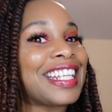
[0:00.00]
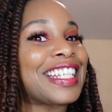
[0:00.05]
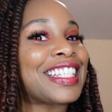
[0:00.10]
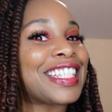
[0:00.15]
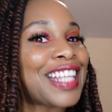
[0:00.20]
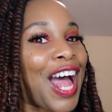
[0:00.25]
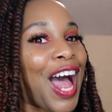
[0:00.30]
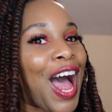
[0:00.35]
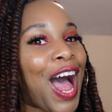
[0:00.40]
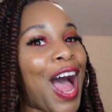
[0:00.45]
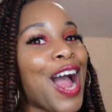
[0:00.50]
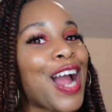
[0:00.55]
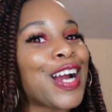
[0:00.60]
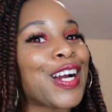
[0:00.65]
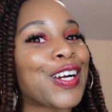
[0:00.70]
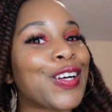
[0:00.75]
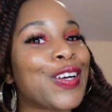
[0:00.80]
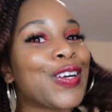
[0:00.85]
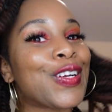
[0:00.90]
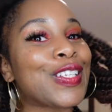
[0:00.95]
This is a hot
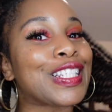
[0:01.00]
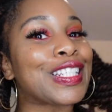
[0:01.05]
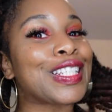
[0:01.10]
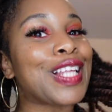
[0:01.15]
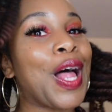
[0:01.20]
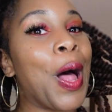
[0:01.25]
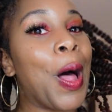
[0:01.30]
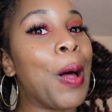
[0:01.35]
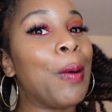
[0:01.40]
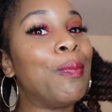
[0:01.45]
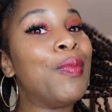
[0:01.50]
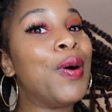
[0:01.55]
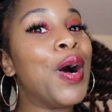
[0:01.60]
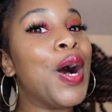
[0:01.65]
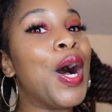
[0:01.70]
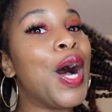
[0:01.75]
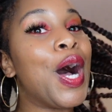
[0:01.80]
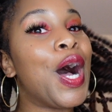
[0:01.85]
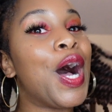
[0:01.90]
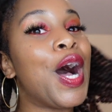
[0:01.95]
girl summer.
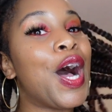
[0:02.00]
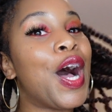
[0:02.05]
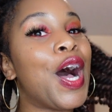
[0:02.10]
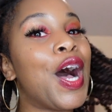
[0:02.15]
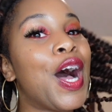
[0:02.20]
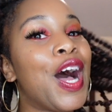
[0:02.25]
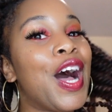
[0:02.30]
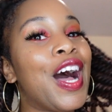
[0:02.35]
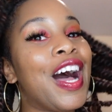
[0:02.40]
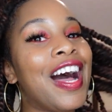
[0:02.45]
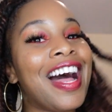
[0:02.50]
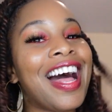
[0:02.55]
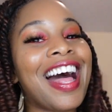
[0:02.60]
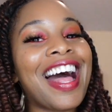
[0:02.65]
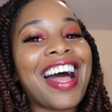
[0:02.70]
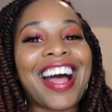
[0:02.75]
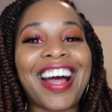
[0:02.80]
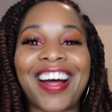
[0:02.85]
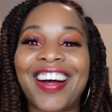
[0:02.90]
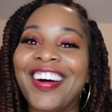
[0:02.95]

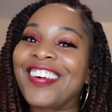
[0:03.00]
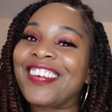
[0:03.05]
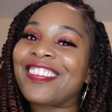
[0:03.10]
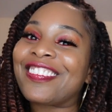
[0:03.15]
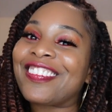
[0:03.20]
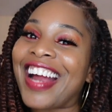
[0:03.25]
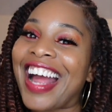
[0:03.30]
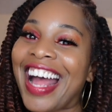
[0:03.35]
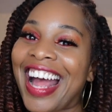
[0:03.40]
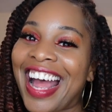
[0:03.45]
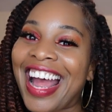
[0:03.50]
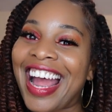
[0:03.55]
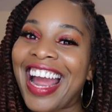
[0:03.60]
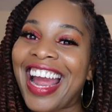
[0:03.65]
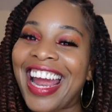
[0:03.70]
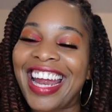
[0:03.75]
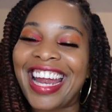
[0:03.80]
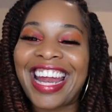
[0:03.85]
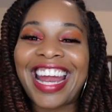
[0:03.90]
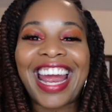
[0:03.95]
All
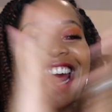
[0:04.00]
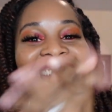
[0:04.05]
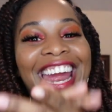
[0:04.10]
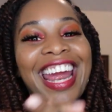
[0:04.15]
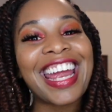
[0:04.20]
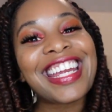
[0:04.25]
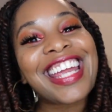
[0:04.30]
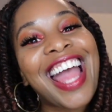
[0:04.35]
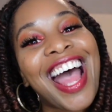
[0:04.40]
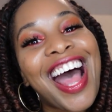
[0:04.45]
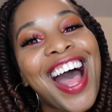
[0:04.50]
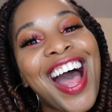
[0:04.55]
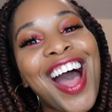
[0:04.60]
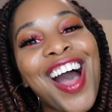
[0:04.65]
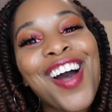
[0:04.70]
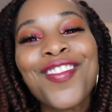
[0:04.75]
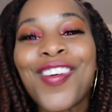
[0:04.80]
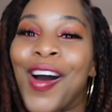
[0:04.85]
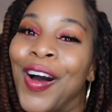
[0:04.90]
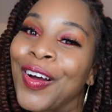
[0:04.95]
right. Hey,
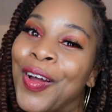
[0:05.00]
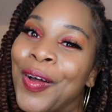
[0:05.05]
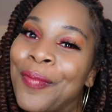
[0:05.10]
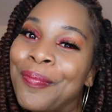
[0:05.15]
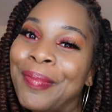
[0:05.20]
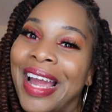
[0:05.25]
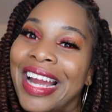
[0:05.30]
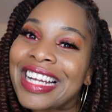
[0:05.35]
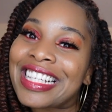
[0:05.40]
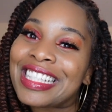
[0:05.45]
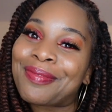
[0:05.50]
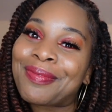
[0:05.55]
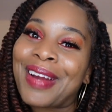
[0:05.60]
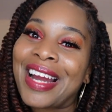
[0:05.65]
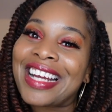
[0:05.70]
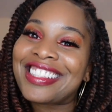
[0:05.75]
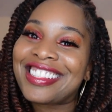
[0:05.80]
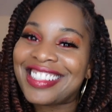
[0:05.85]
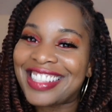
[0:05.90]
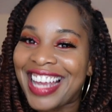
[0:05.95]
y'all. Welcome back to
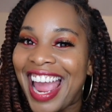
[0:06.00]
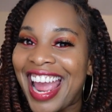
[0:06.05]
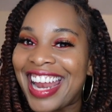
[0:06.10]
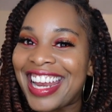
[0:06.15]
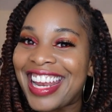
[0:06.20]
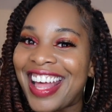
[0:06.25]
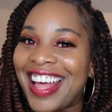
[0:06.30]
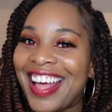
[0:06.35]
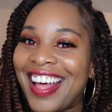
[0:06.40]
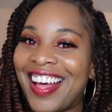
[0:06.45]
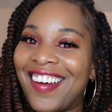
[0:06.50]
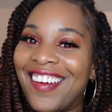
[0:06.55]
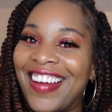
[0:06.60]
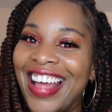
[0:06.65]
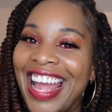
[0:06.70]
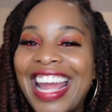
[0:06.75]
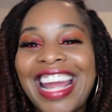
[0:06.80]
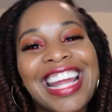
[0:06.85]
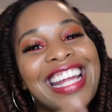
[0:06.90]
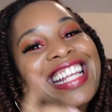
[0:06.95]
my channel.
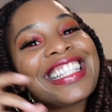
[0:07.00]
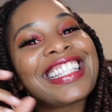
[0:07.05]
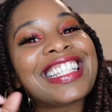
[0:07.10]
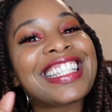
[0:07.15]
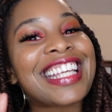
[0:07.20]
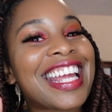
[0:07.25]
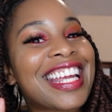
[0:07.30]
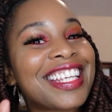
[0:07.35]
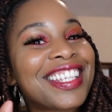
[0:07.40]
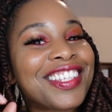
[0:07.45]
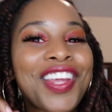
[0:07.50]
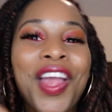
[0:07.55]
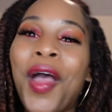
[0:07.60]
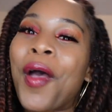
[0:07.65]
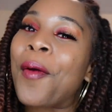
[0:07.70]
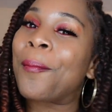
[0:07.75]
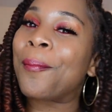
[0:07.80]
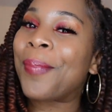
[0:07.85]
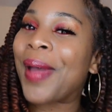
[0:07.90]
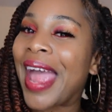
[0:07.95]
It's
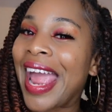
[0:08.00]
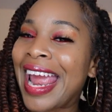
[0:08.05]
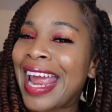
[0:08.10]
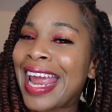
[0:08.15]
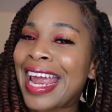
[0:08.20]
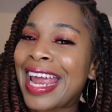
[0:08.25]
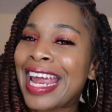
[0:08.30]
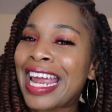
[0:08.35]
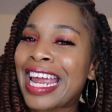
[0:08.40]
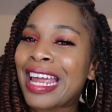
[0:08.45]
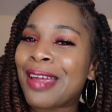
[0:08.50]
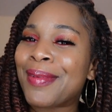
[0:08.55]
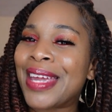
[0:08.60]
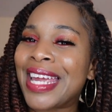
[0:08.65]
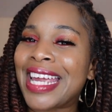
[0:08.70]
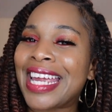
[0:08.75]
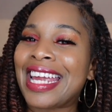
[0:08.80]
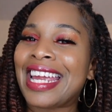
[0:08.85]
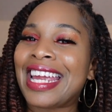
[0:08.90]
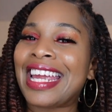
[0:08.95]
Nisha
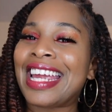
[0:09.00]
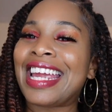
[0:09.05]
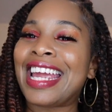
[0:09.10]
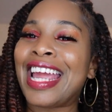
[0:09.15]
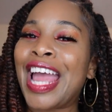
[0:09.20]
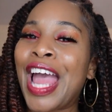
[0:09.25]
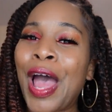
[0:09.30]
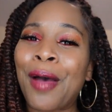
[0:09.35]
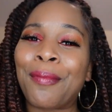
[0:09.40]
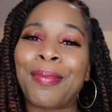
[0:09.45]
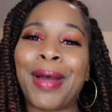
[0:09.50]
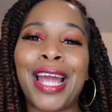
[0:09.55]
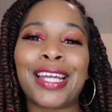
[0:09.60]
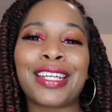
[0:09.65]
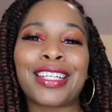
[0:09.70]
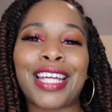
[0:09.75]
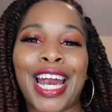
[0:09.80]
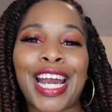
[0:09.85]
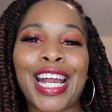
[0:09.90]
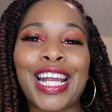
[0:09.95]
Babii.
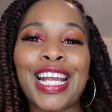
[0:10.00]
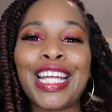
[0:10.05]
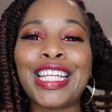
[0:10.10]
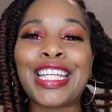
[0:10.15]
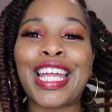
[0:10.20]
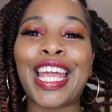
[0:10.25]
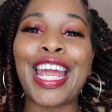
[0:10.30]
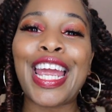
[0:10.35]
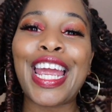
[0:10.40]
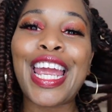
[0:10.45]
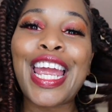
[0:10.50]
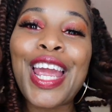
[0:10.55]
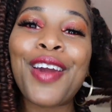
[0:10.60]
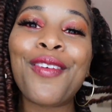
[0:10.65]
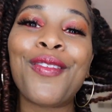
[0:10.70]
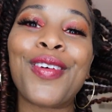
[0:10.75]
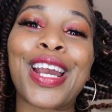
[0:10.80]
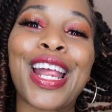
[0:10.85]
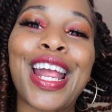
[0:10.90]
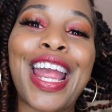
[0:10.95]
Back at it
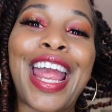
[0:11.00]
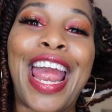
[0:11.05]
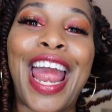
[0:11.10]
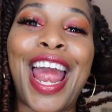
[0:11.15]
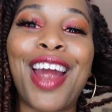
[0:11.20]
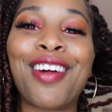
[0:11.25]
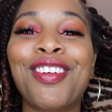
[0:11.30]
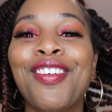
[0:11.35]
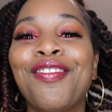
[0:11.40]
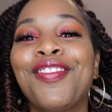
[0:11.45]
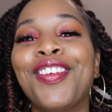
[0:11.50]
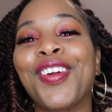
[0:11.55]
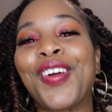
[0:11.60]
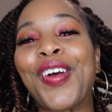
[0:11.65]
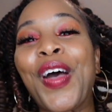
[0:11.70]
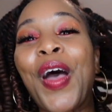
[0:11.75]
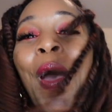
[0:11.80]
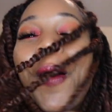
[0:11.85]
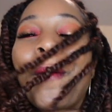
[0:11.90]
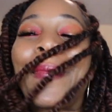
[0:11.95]
again with a hair review.
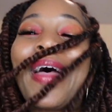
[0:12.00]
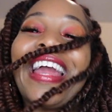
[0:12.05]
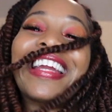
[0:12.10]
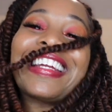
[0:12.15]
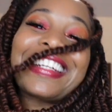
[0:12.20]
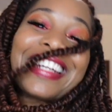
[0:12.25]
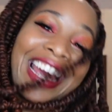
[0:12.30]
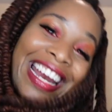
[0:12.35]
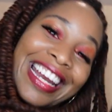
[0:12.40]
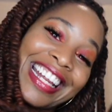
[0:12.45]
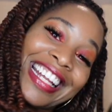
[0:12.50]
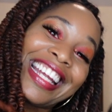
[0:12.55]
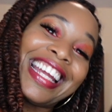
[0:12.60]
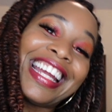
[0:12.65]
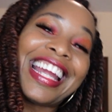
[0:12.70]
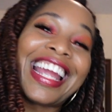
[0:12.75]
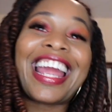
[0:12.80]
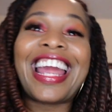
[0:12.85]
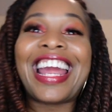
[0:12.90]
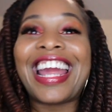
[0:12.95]
Back at it
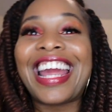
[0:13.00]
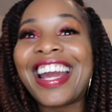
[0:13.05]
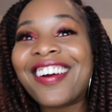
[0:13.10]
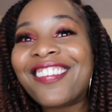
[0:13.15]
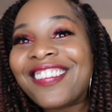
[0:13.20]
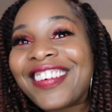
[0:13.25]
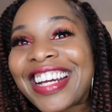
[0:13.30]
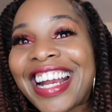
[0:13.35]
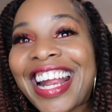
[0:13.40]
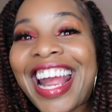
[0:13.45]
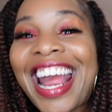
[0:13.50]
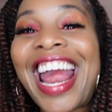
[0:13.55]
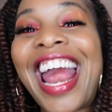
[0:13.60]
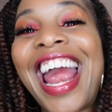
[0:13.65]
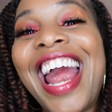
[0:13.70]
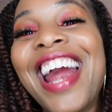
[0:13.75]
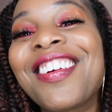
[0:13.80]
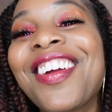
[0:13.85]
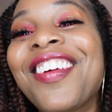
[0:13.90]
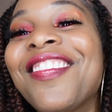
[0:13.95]
again with a
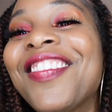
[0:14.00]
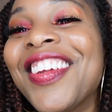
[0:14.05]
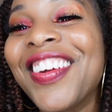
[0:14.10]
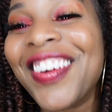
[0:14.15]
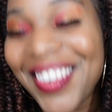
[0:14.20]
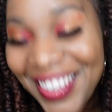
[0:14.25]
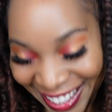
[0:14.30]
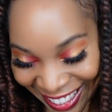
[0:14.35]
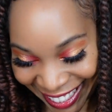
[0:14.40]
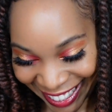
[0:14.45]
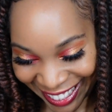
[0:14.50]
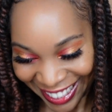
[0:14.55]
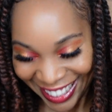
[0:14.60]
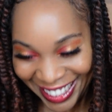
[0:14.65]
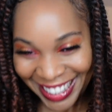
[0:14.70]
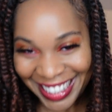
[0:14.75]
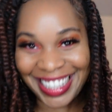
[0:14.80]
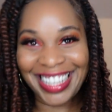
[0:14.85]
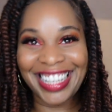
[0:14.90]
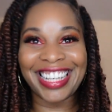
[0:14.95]
hair
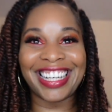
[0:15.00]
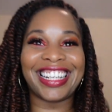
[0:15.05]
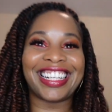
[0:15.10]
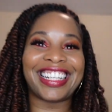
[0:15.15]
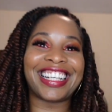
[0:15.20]
review.